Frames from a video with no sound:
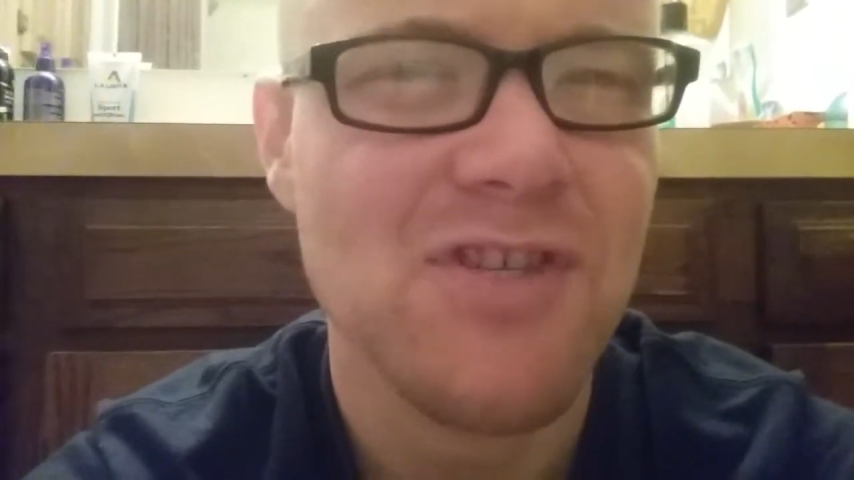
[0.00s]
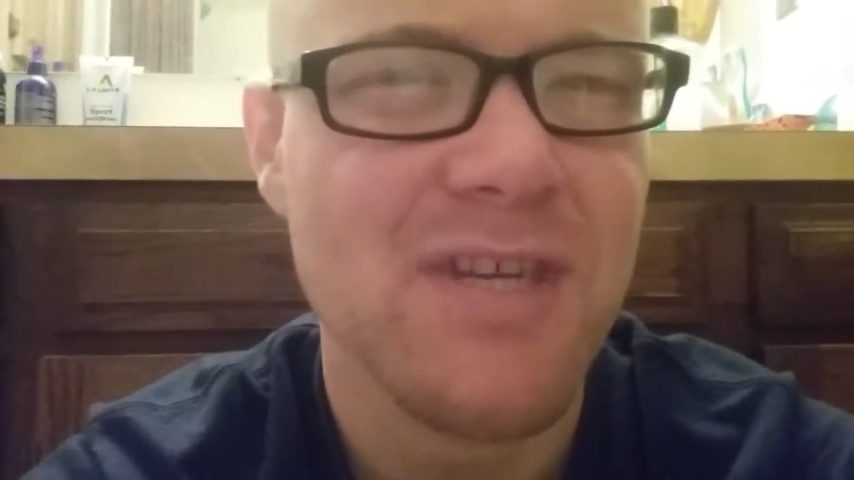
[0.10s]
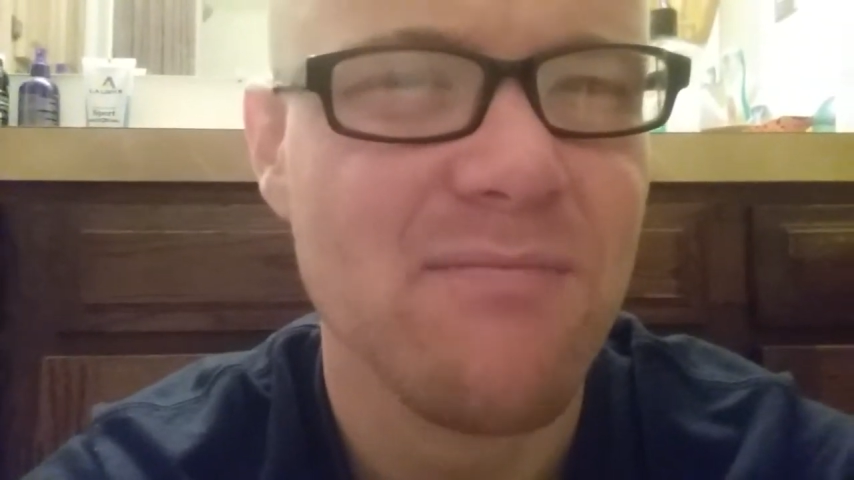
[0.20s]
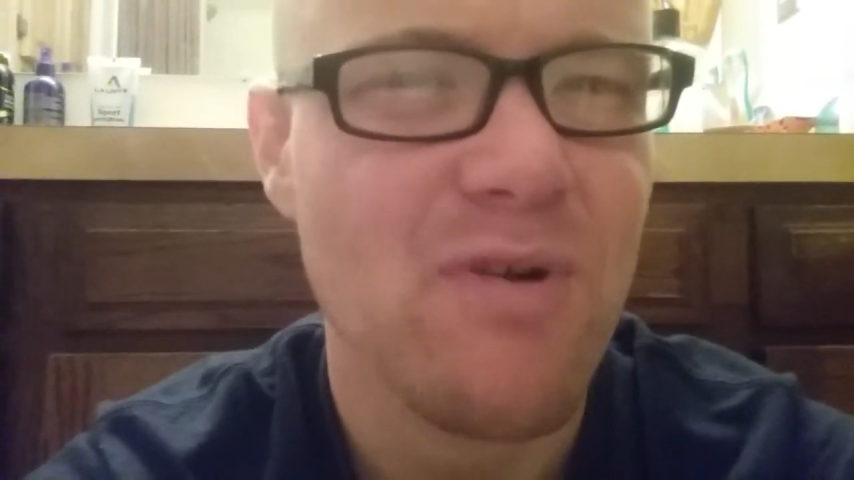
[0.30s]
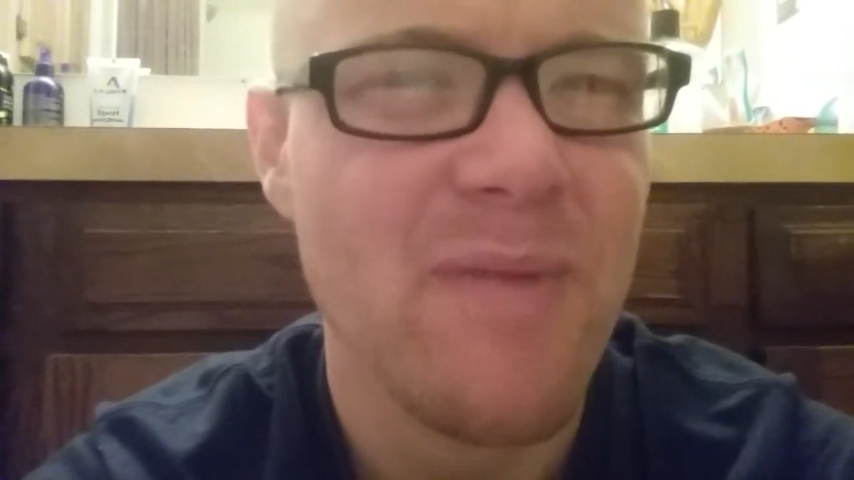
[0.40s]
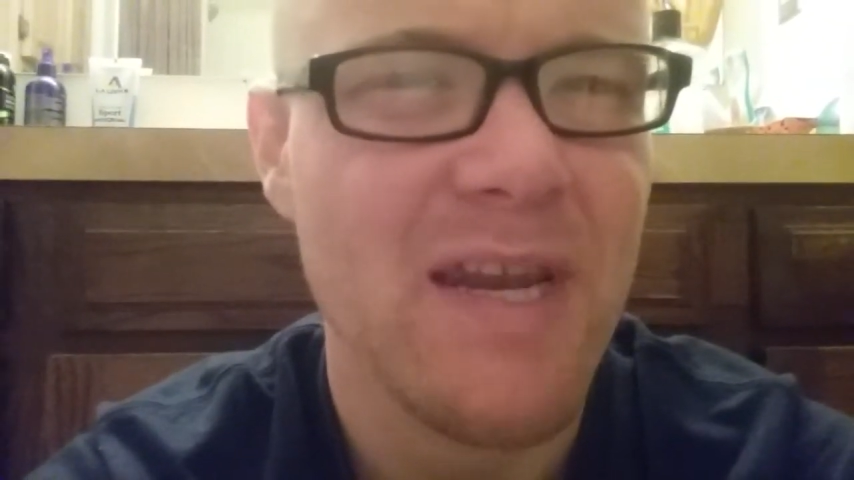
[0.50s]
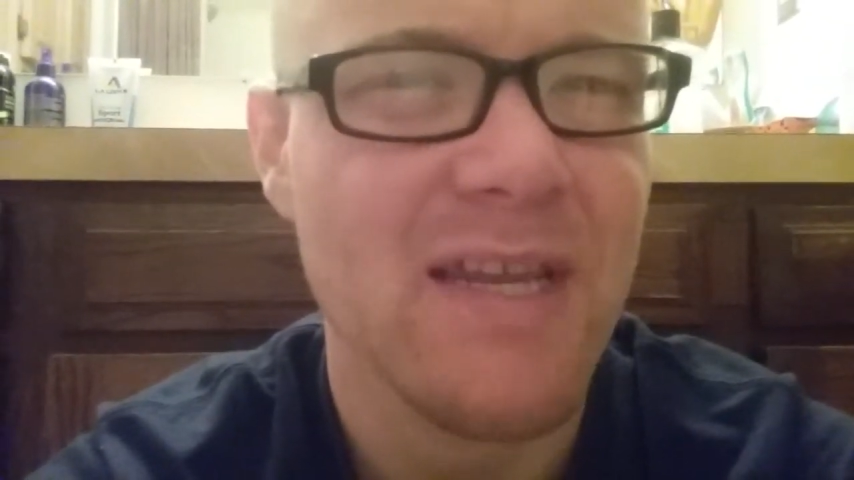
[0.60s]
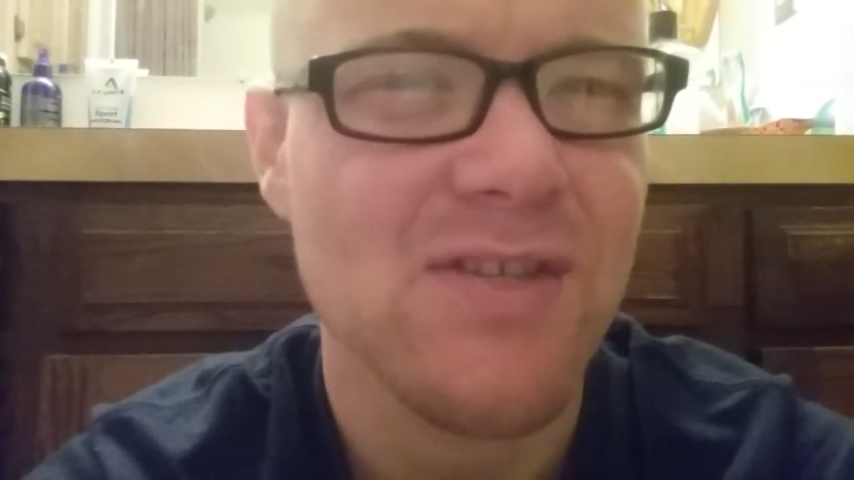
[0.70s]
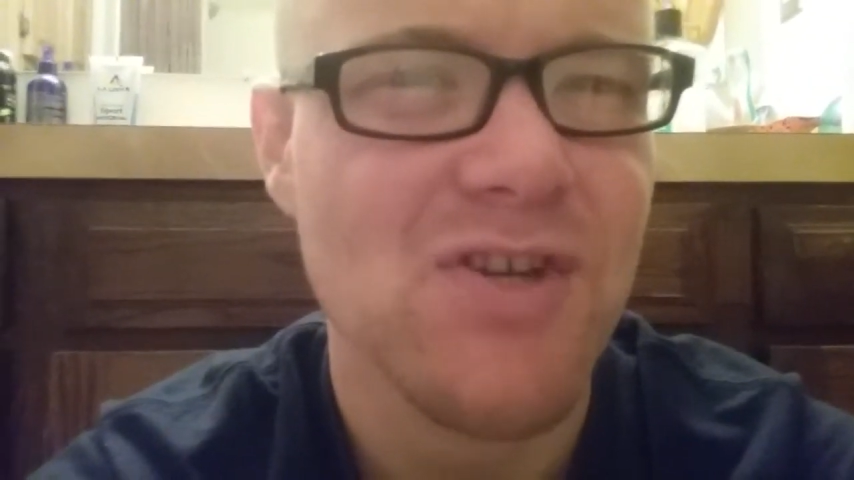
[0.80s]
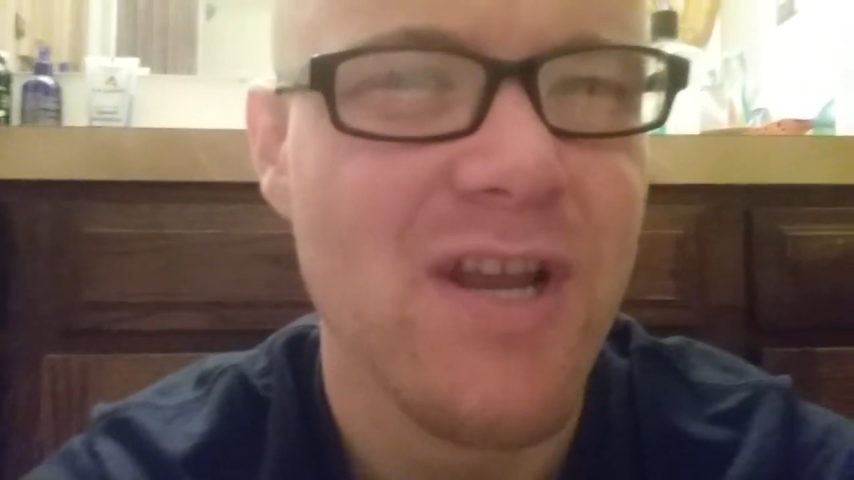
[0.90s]
just didn't permit it
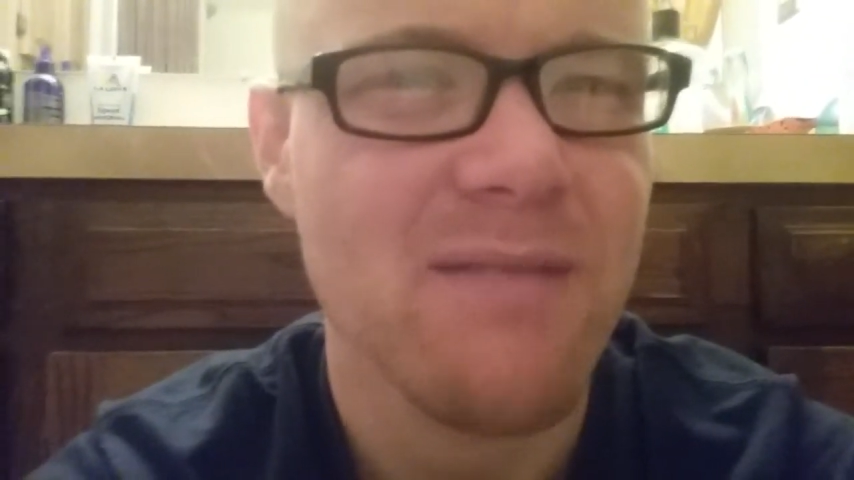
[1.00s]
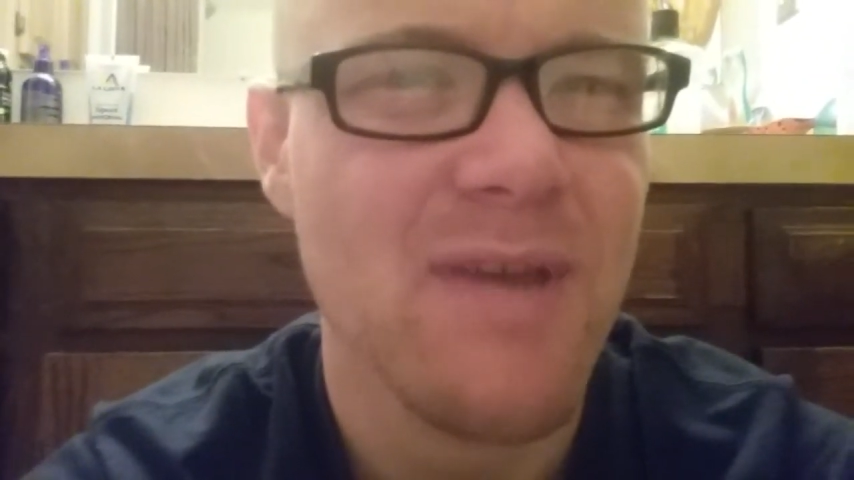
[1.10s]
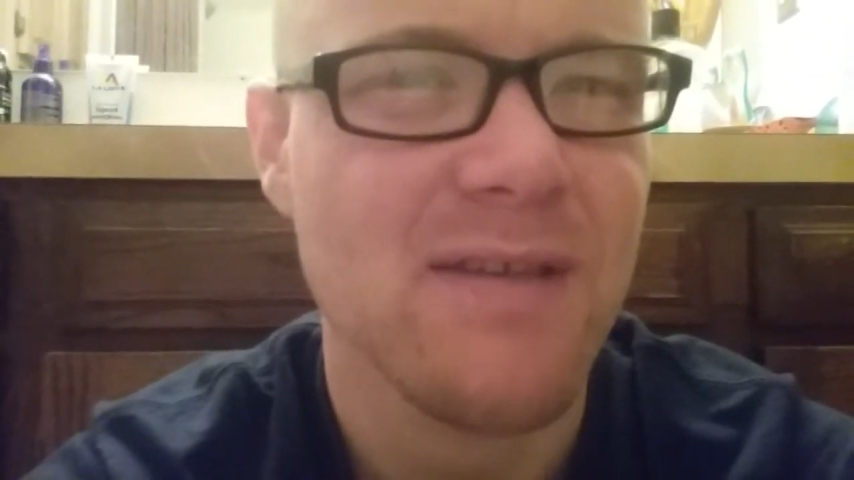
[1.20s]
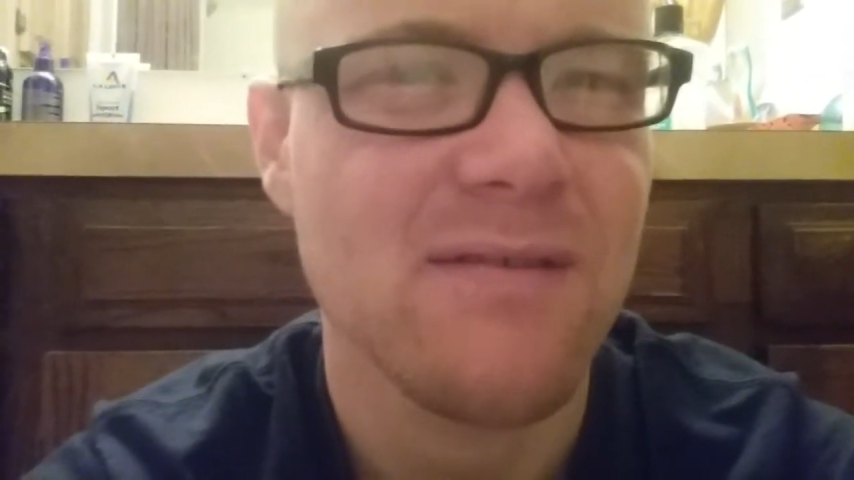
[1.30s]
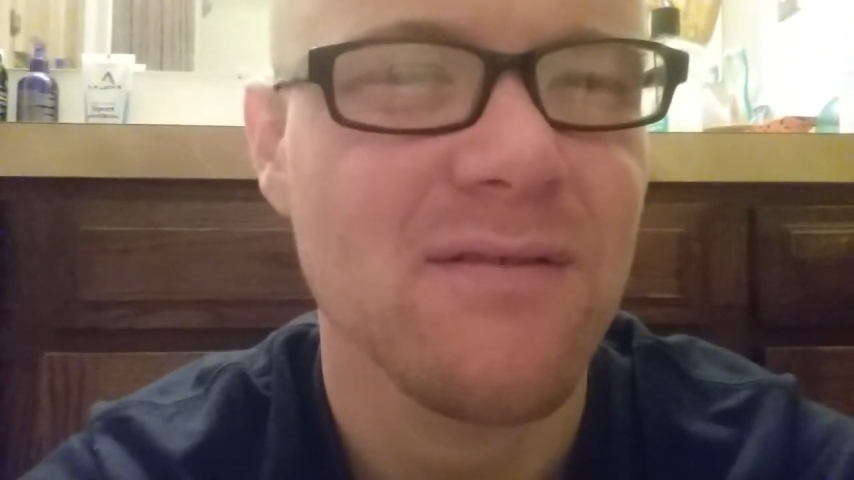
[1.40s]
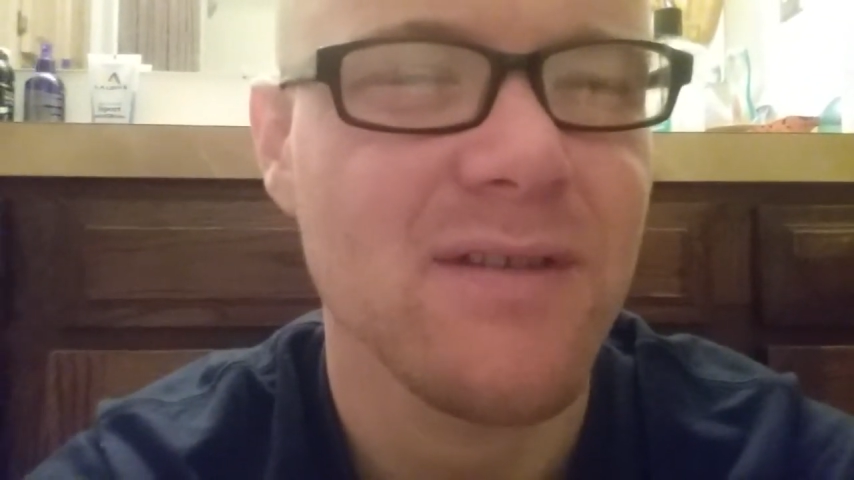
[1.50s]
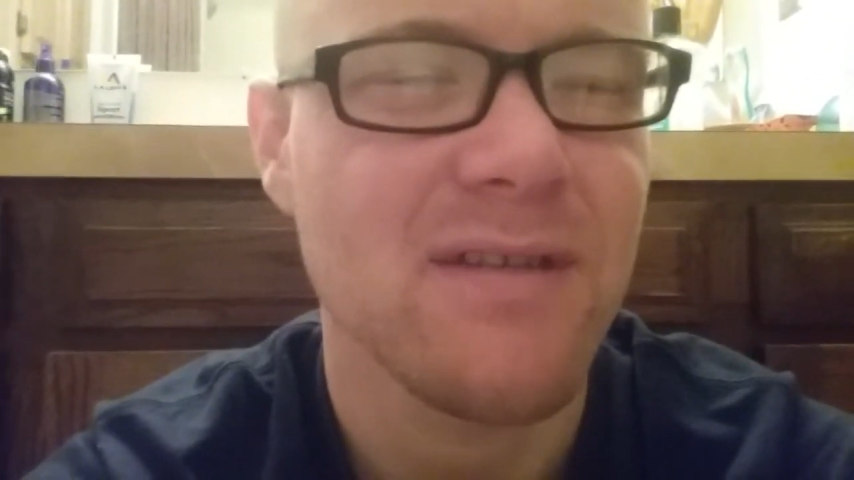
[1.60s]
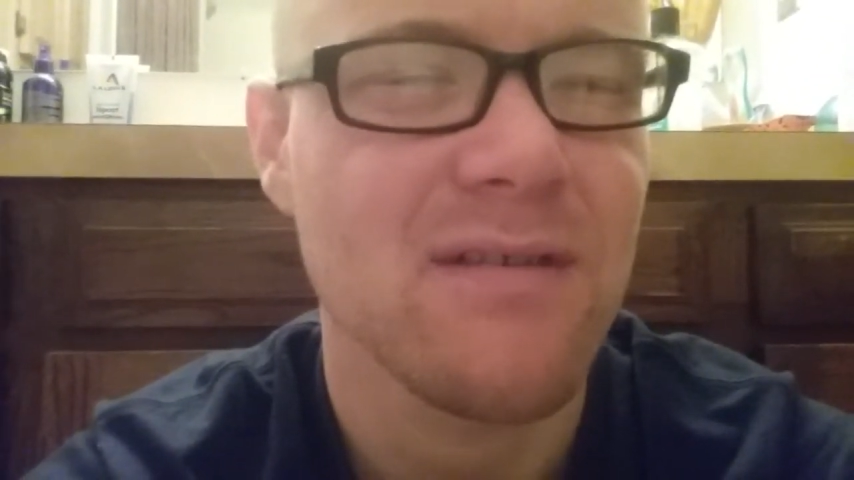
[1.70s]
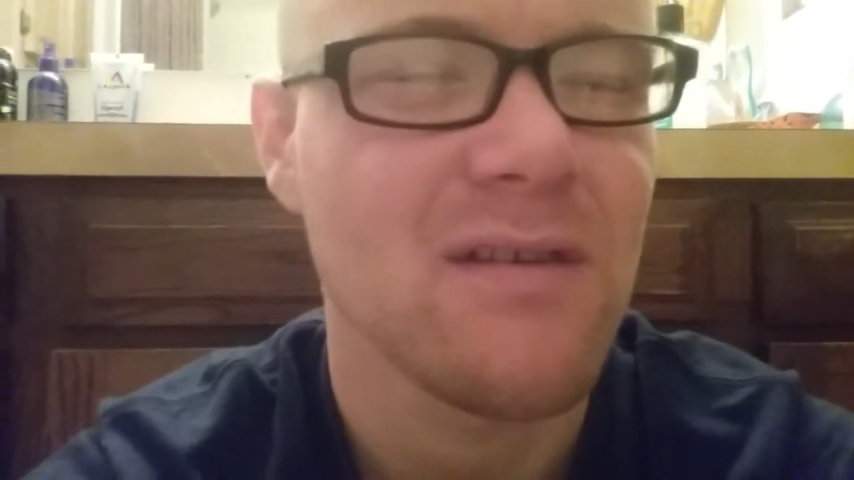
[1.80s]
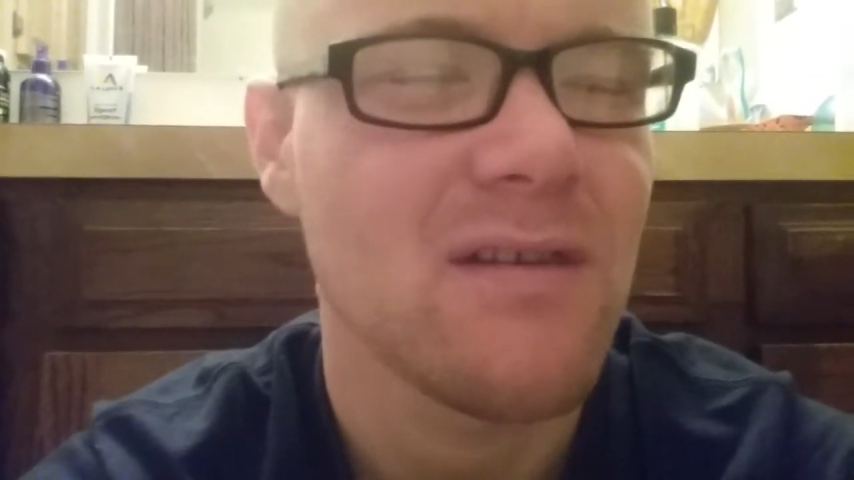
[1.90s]
yesterday, basically.